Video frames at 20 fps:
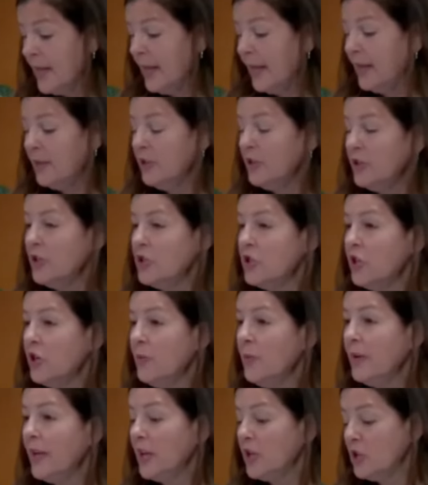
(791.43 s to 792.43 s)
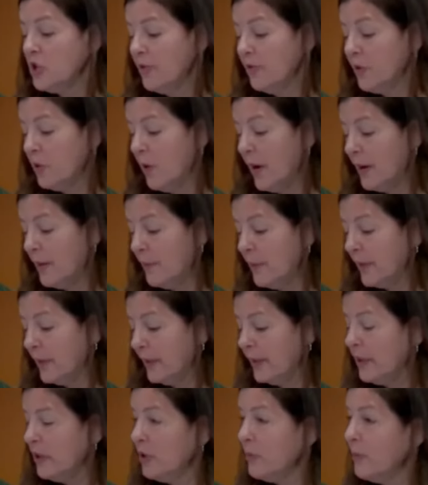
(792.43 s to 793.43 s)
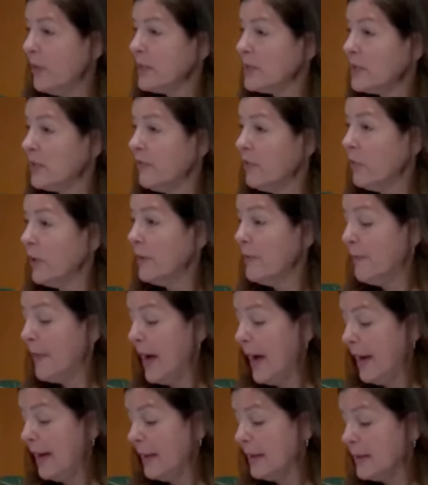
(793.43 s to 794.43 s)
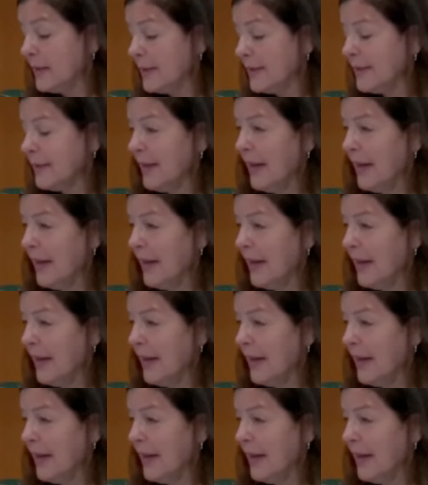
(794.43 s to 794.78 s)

In your determination of credibility, you must avoid bias,